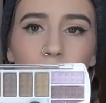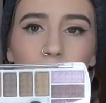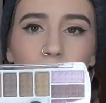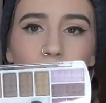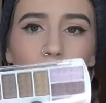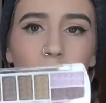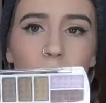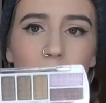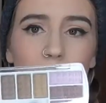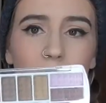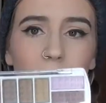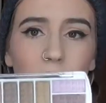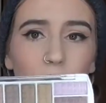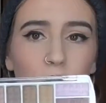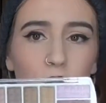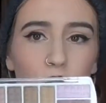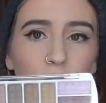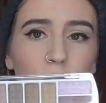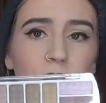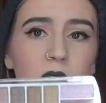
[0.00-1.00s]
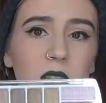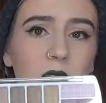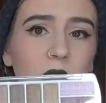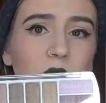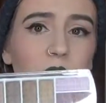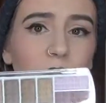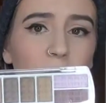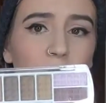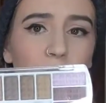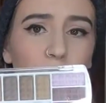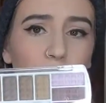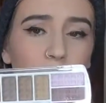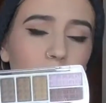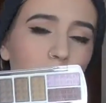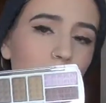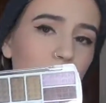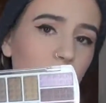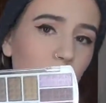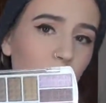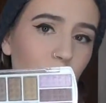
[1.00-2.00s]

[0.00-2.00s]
that has different choices for each product.